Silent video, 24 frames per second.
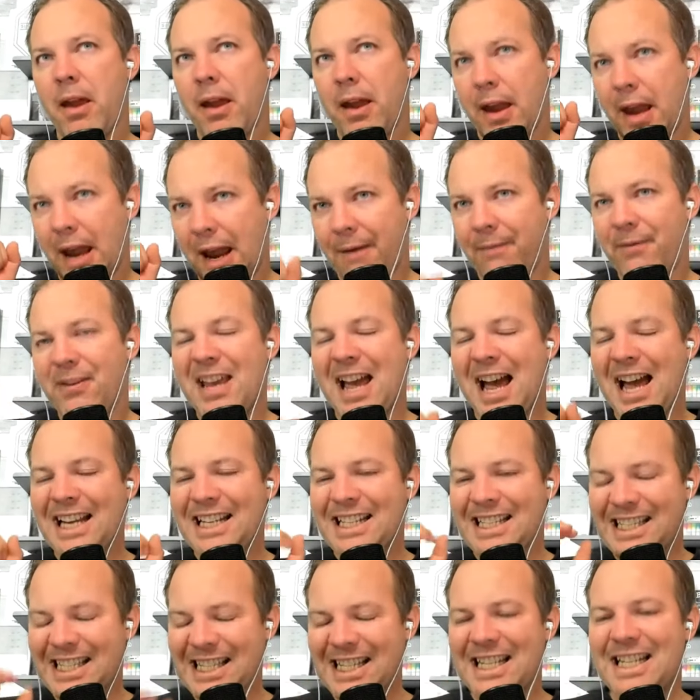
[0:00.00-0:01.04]
have the
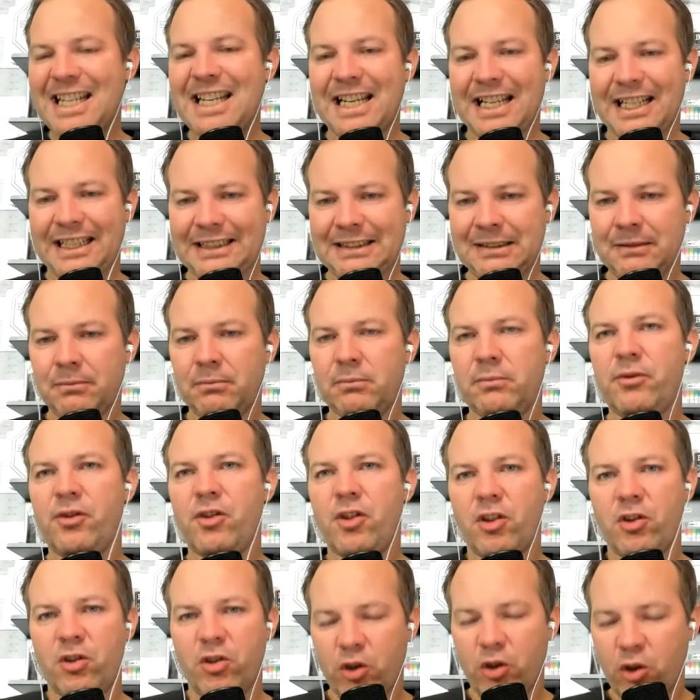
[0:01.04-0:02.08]
idea
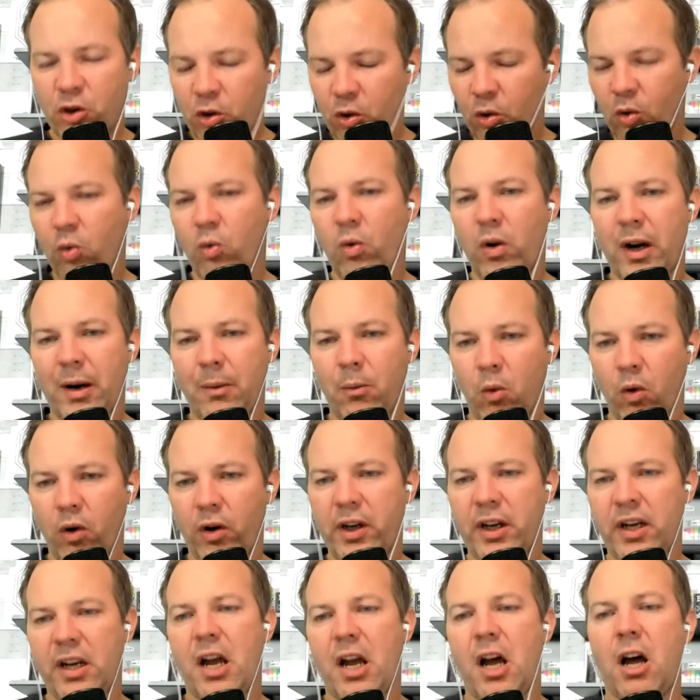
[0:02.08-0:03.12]
to do what I'm
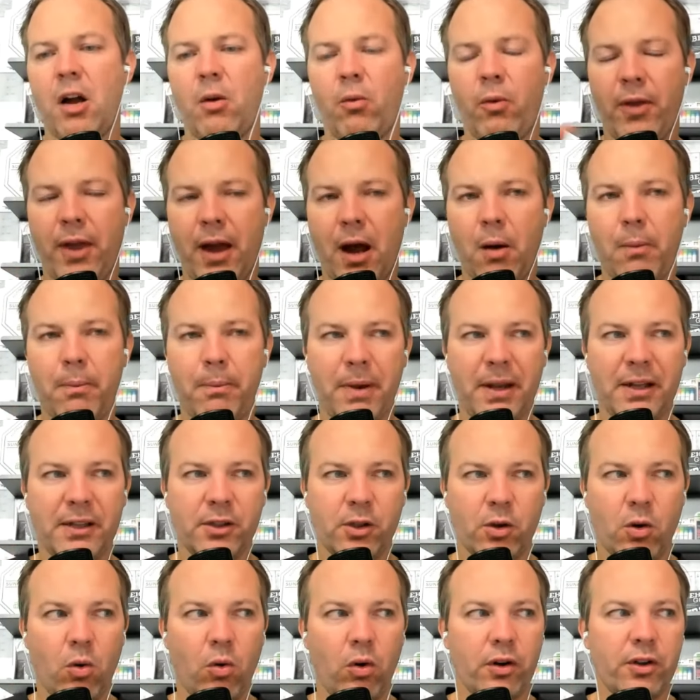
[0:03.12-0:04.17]
working on without Ben's
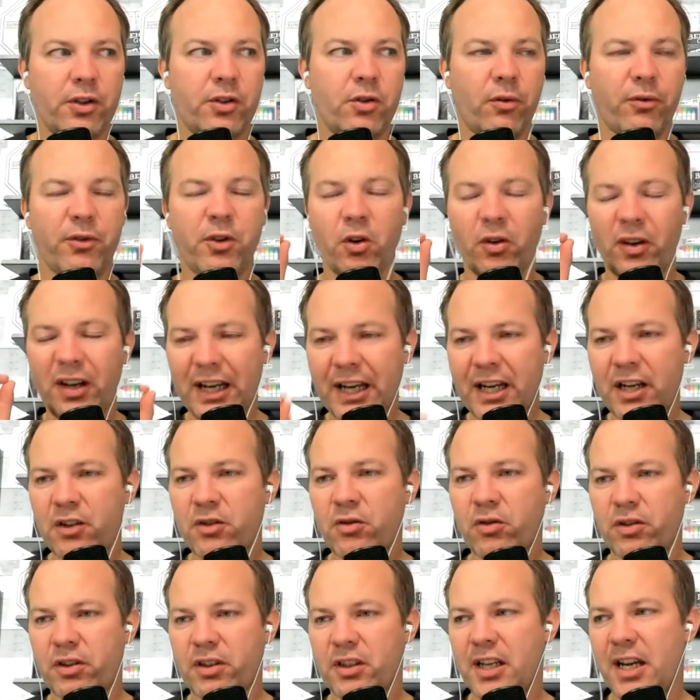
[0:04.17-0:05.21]
course. So if you're
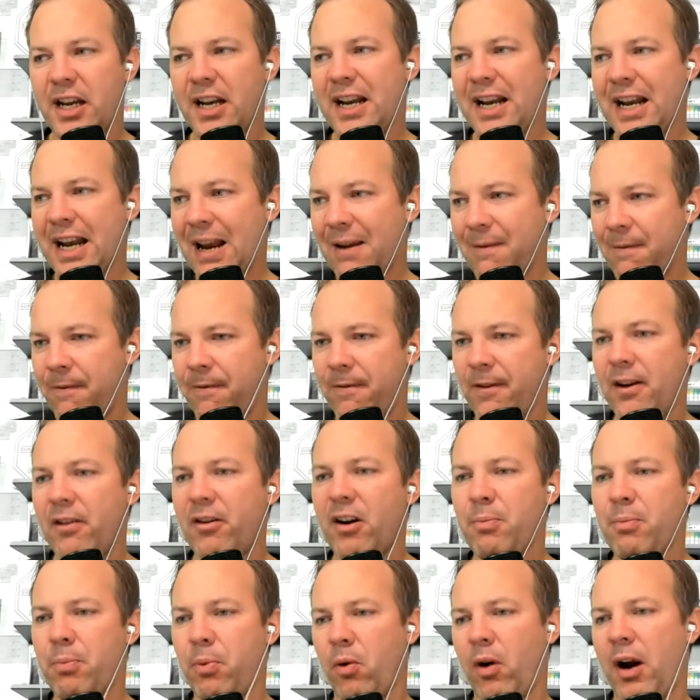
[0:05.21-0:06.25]
interested in a
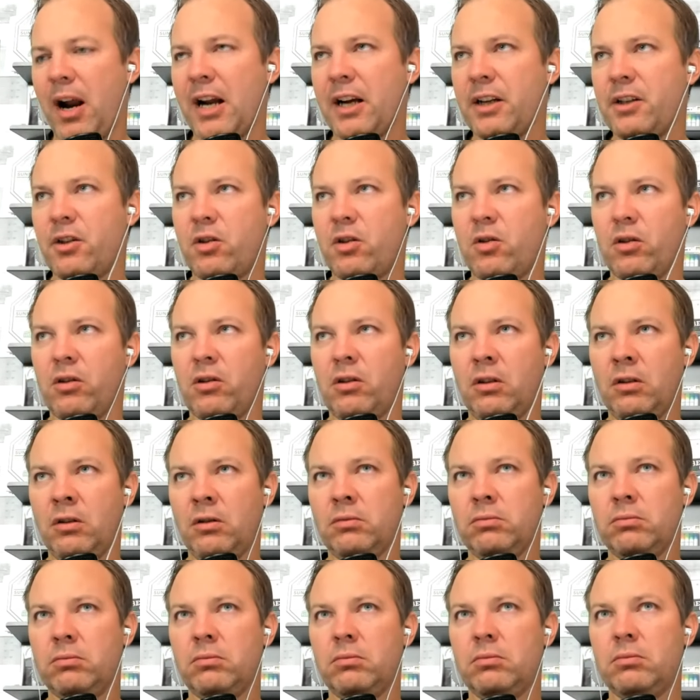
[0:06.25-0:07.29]
very practical
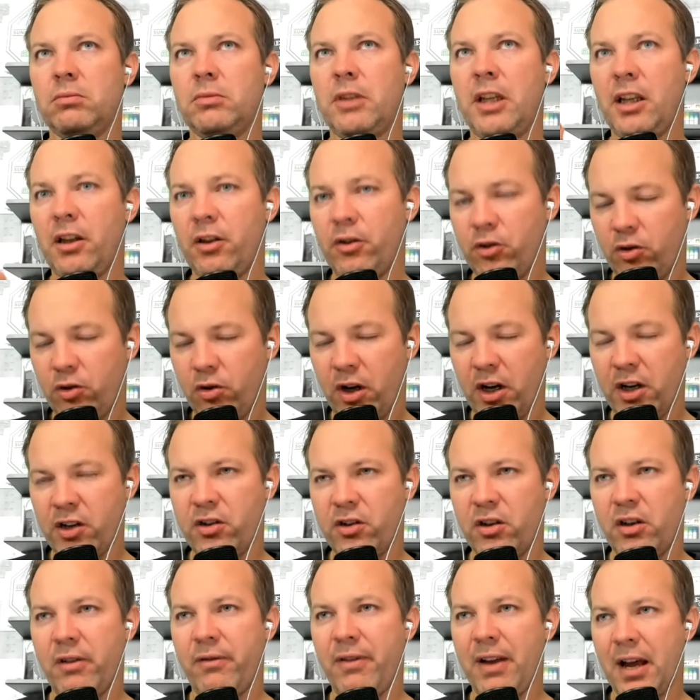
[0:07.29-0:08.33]

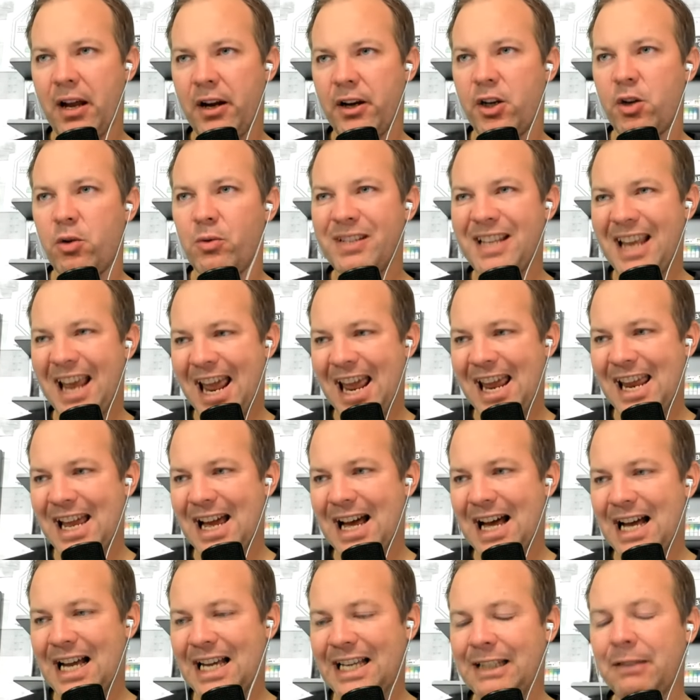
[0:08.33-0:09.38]
illustration of how to use A
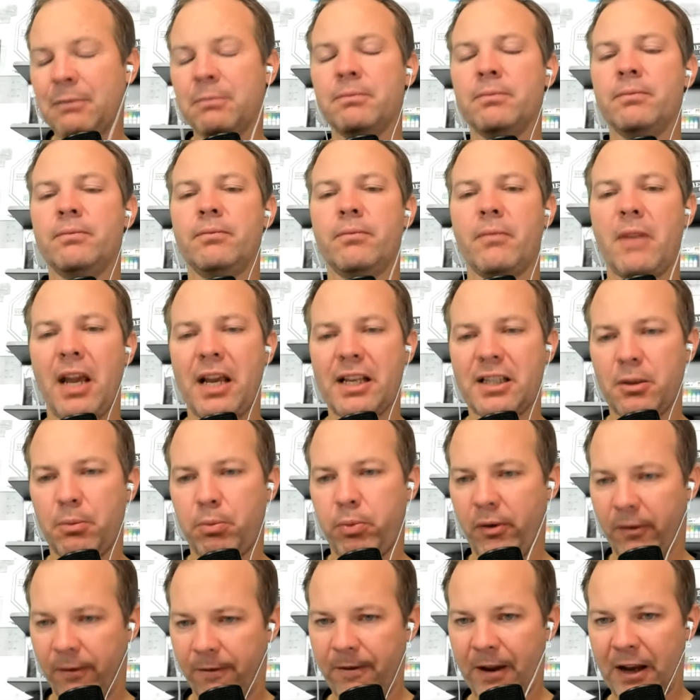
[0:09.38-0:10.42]
I as a
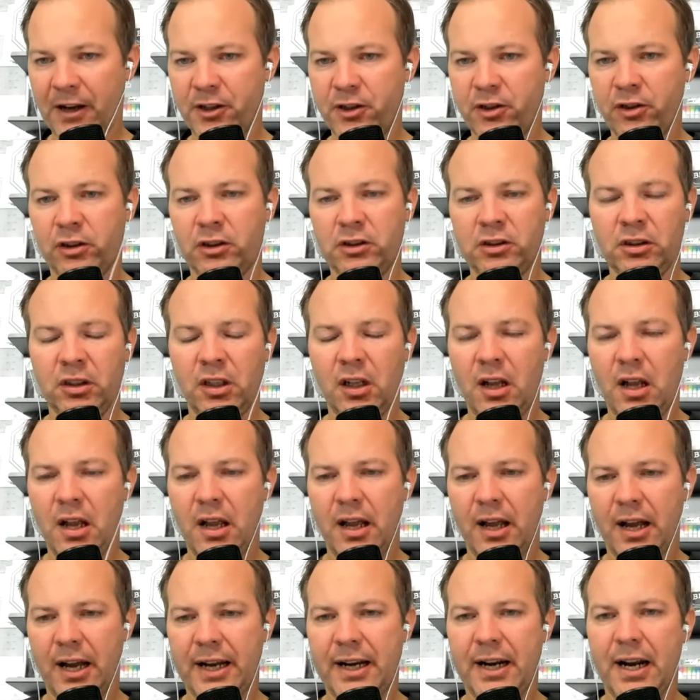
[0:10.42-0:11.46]
professional,
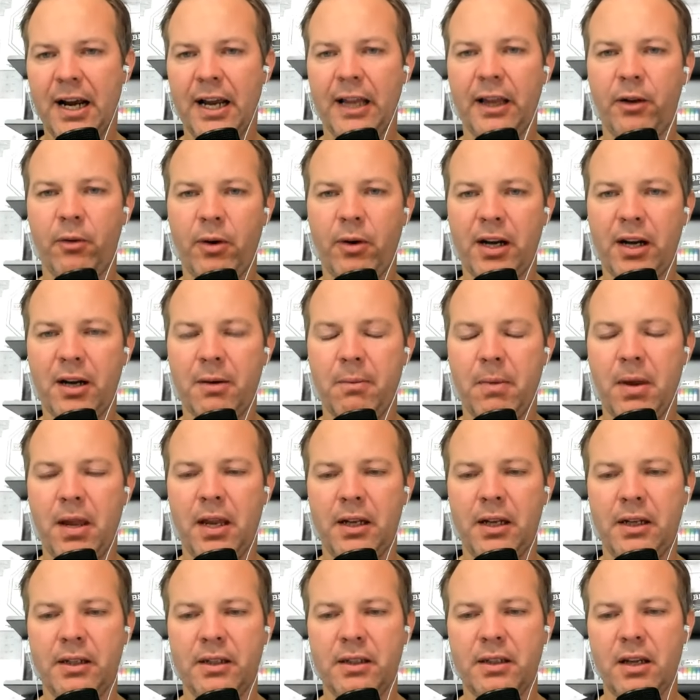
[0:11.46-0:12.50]
I'd highly
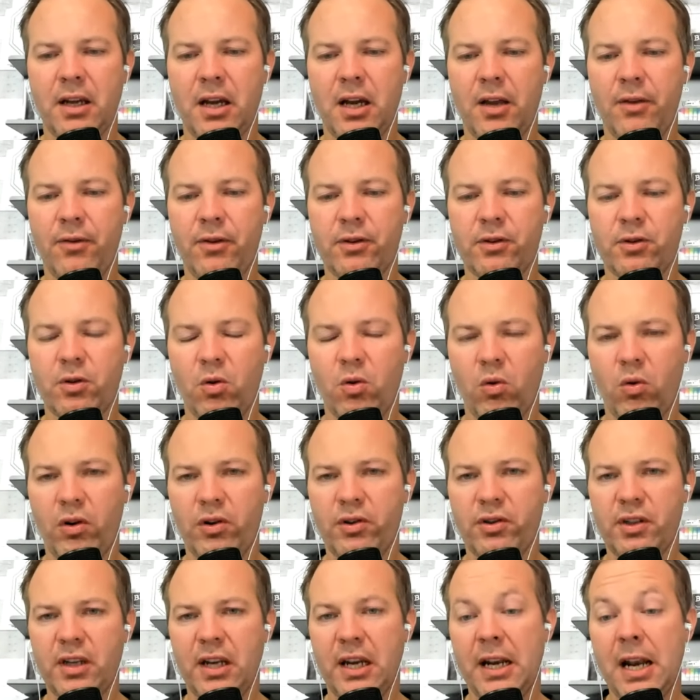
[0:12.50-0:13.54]
recommend uh, this
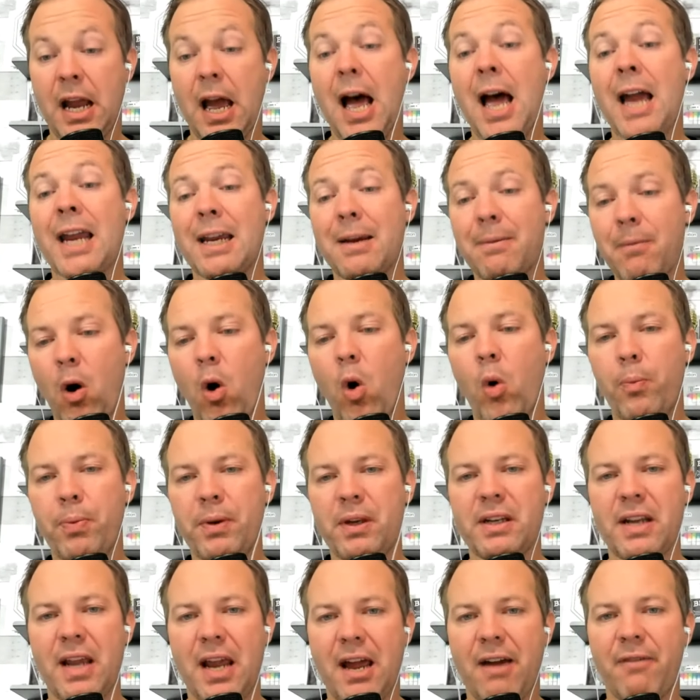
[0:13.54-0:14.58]
course. And I am hoping
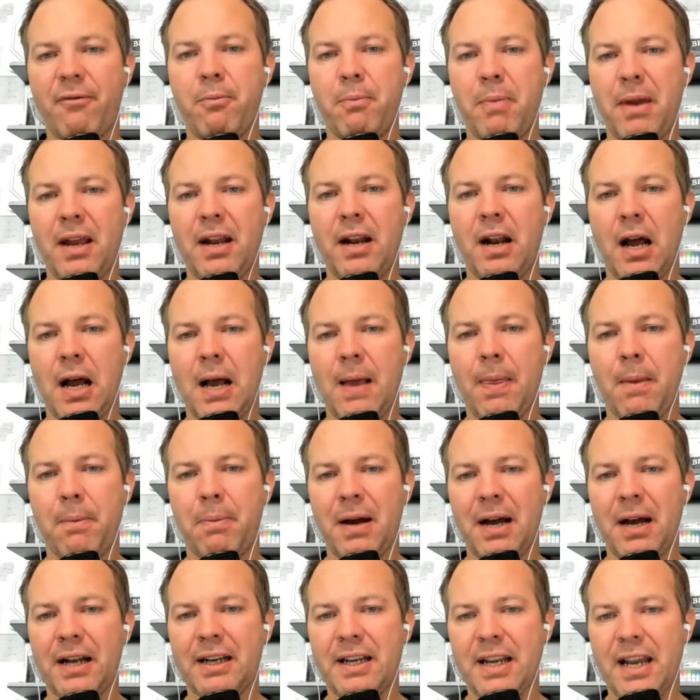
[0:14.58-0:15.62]
to have Ben on the
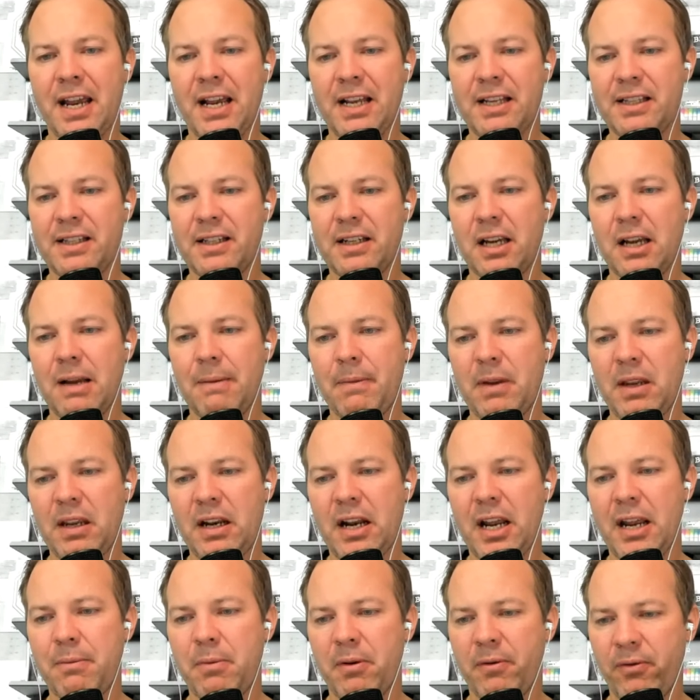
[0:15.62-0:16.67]
podcast. Um, he and
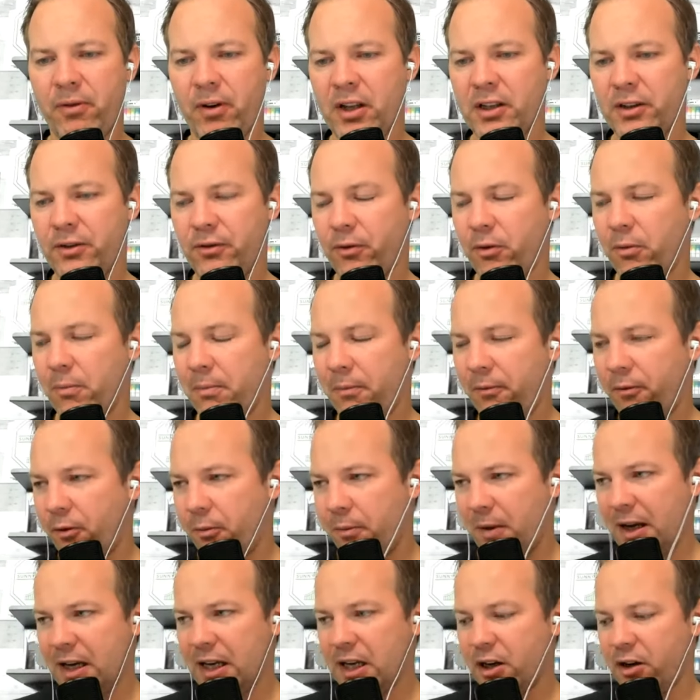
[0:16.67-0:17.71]
I have been friends for, for
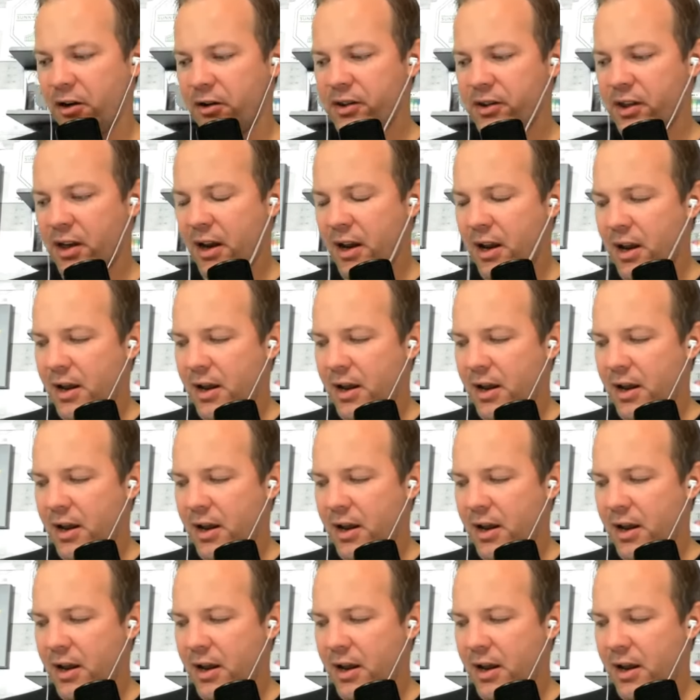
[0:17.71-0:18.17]
many years.